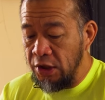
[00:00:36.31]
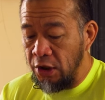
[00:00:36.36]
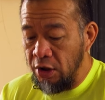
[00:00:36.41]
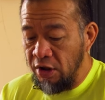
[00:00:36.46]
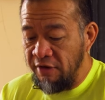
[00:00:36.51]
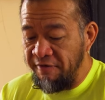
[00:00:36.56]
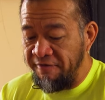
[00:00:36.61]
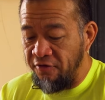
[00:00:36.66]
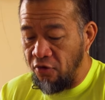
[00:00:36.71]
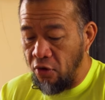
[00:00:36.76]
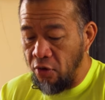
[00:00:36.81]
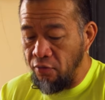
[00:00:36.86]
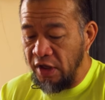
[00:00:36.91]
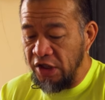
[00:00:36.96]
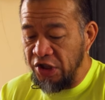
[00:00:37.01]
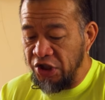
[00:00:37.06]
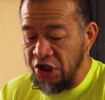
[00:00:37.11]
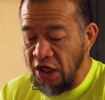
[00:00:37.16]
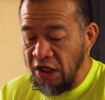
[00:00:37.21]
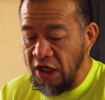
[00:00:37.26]
to look for
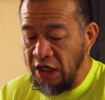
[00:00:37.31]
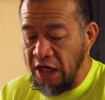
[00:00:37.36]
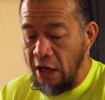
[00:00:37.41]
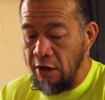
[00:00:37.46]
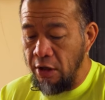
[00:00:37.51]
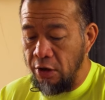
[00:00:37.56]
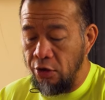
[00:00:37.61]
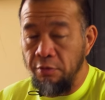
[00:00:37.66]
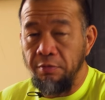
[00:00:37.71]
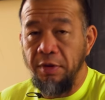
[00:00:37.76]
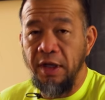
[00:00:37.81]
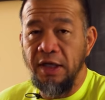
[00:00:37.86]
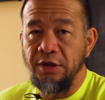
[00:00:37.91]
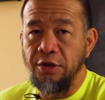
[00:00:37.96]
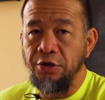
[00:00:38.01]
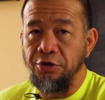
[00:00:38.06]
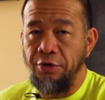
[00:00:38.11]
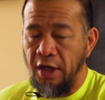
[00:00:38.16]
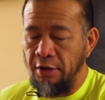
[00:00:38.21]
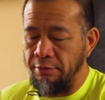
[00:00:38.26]
when checking out a new
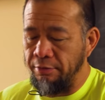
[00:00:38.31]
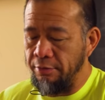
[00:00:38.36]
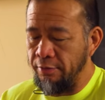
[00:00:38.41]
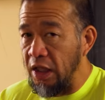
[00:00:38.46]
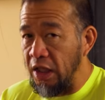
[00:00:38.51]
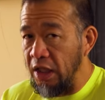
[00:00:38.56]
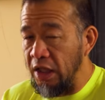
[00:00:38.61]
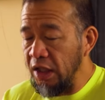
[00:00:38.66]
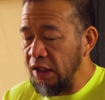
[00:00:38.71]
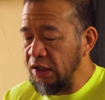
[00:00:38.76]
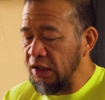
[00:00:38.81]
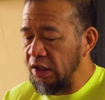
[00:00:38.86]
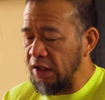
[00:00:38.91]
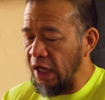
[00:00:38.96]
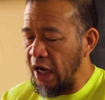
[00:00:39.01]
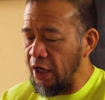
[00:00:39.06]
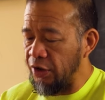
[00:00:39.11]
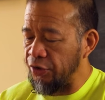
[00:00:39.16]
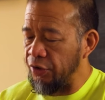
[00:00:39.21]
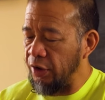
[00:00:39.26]
place to train? This is
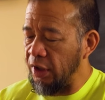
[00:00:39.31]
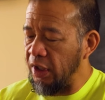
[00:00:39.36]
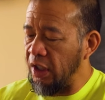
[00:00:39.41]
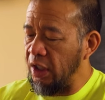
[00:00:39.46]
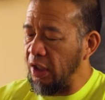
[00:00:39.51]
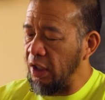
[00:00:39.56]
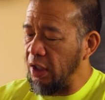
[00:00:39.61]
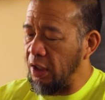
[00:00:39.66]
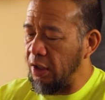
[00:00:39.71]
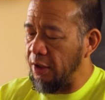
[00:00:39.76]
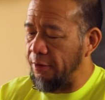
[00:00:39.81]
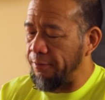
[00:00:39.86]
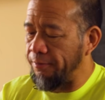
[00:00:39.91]
actually,